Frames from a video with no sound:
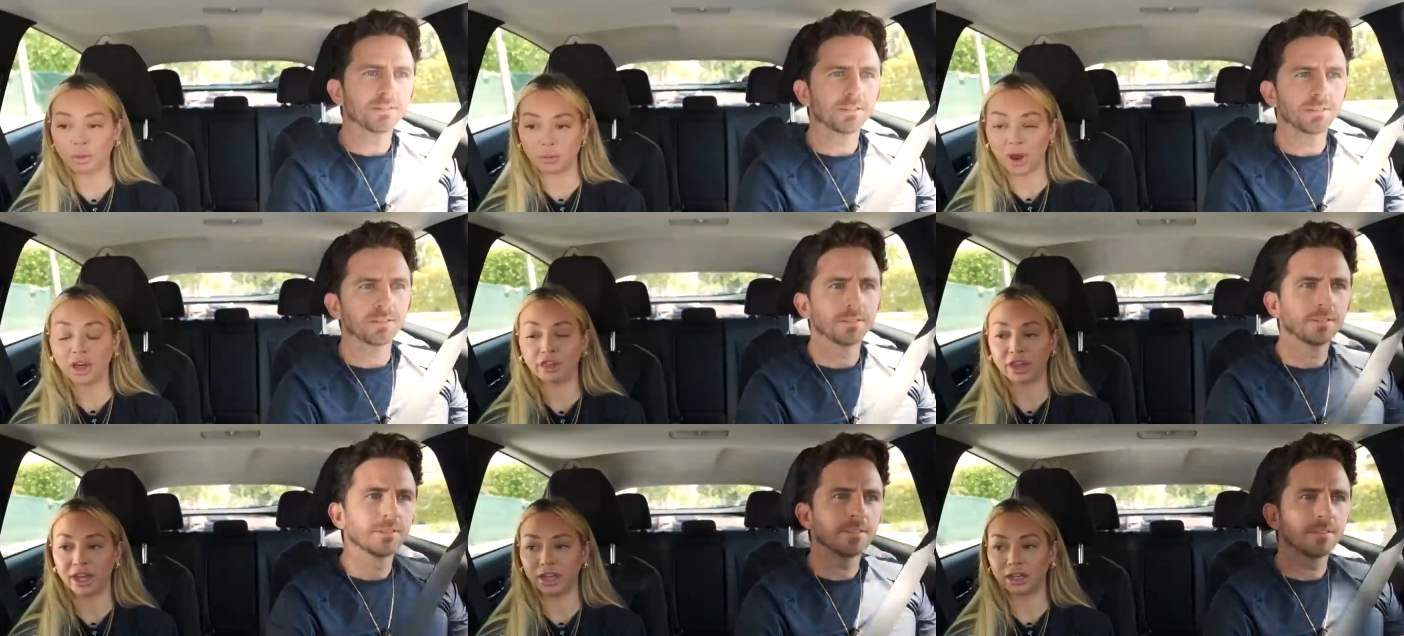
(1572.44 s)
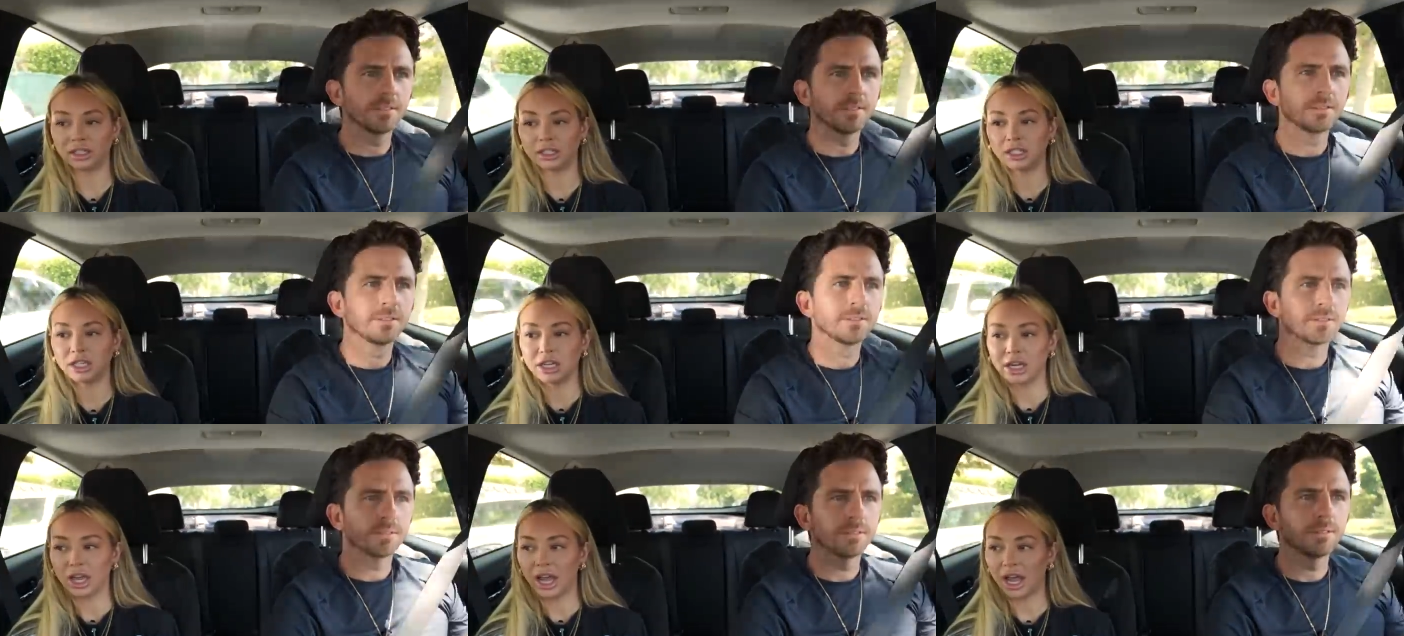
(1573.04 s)
Speaker 1: from nothing
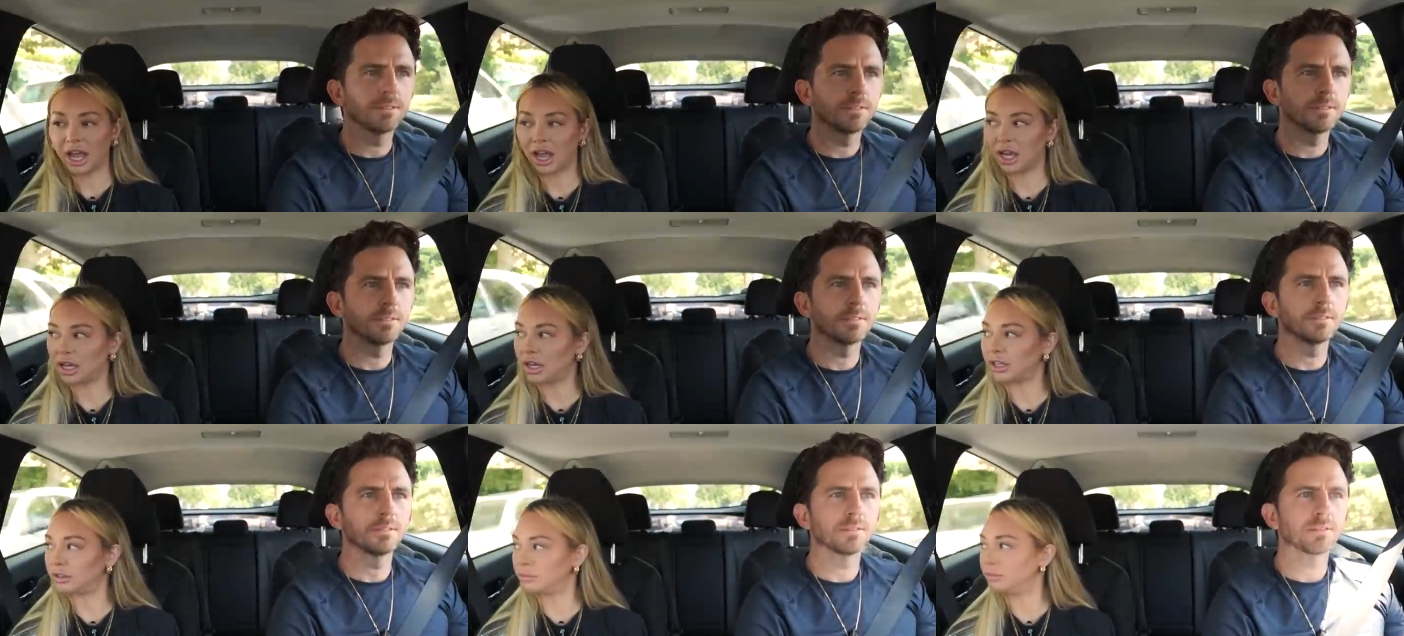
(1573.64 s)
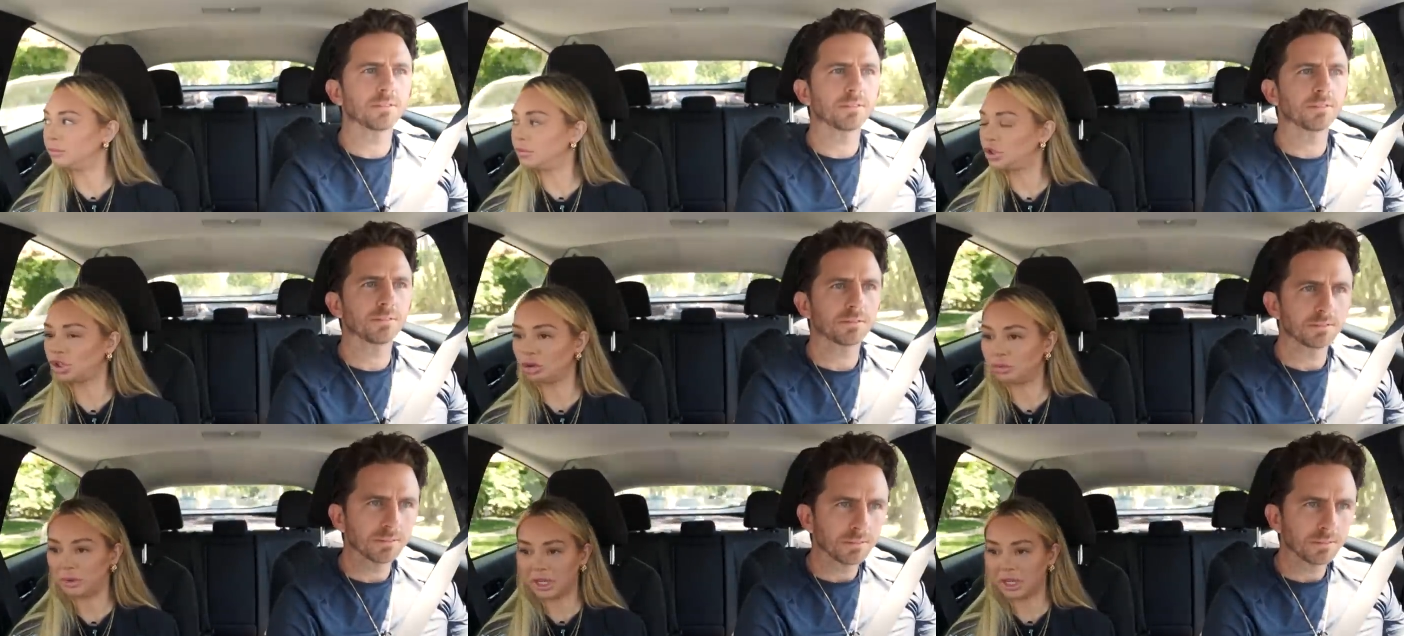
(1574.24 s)
and um, showed